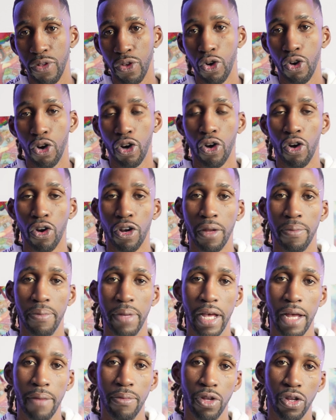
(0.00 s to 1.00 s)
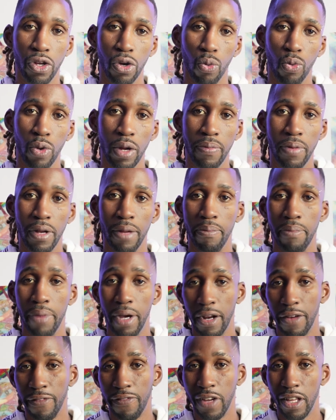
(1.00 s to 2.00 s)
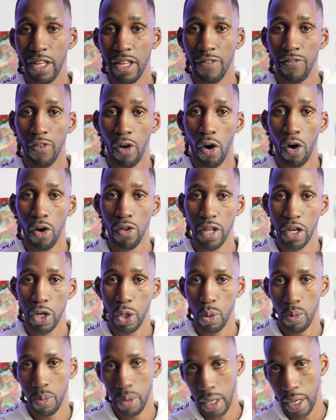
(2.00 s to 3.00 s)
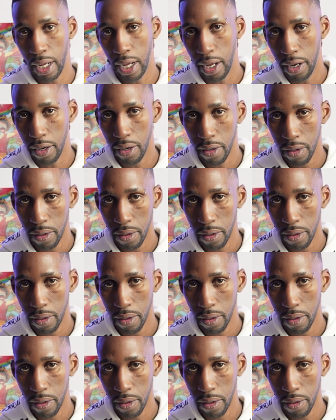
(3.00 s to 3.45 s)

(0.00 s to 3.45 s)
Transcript: you're going to be able to reap the benefits of all that you put in.